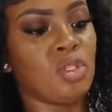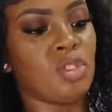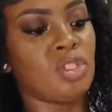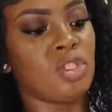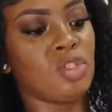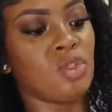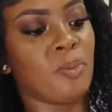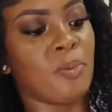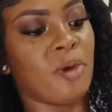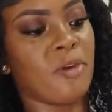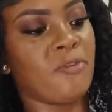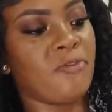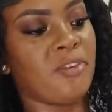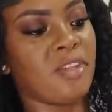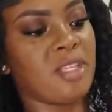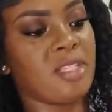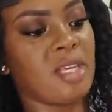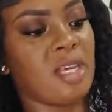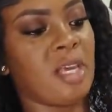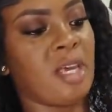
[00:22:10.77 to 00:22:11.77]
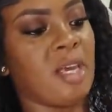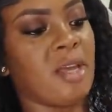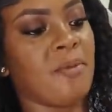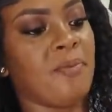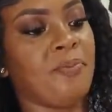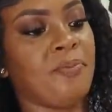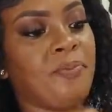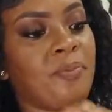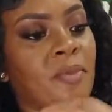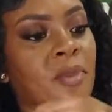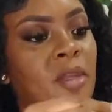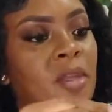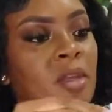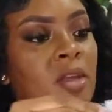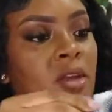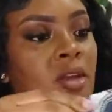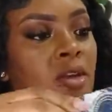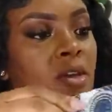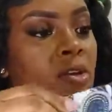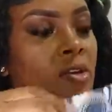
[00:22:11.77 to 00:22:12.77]
super fitting,
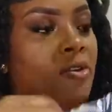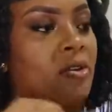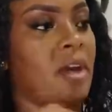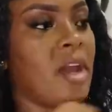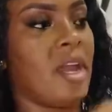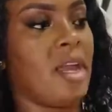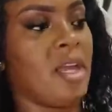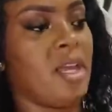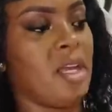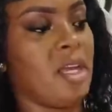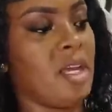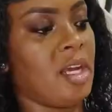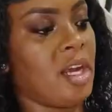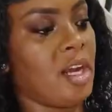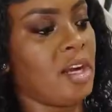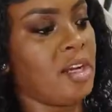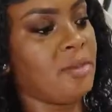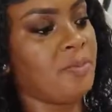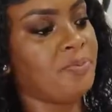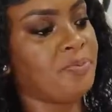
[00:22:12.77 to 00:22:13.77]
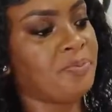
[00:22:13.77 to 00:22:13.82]
right here.